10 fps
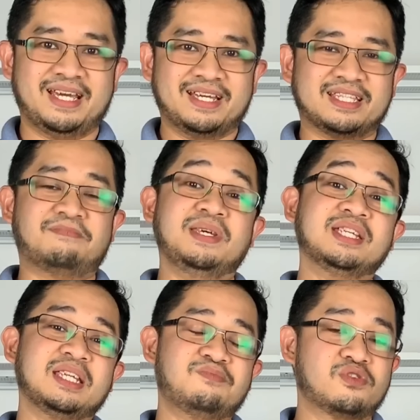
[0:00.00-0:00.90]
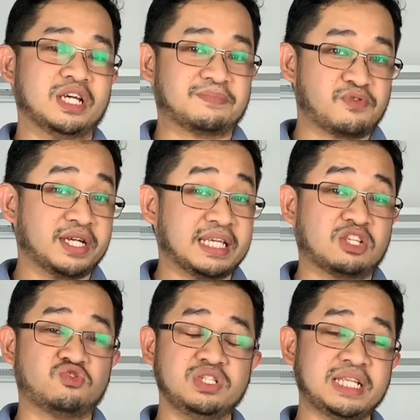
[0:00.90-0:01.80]
The P30 Pro is priced at
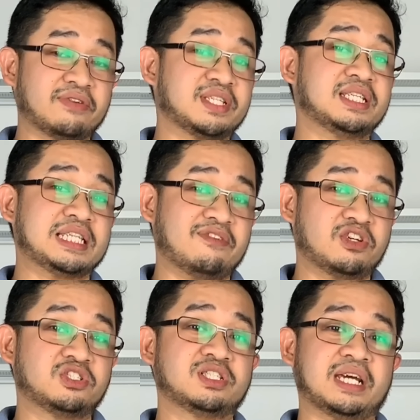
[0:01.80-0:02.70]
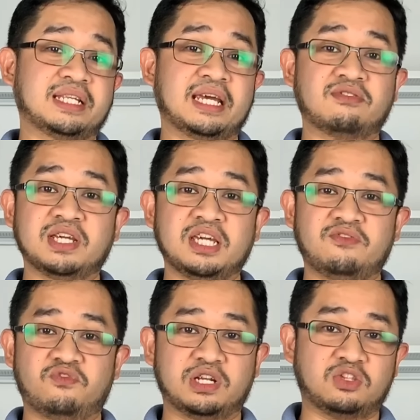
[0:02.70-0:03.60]
3,799 ringgit
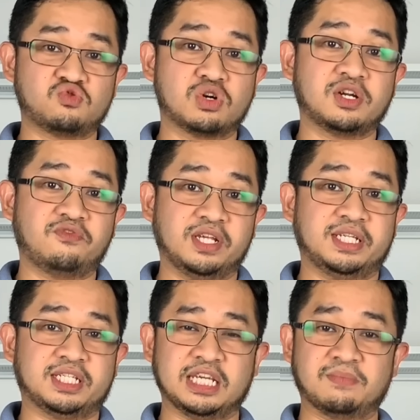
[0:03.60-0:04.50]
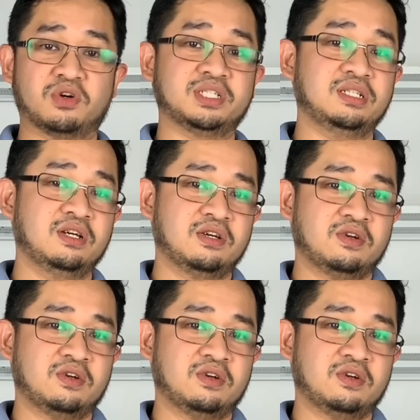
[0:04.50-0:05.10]
for the 256 gig model,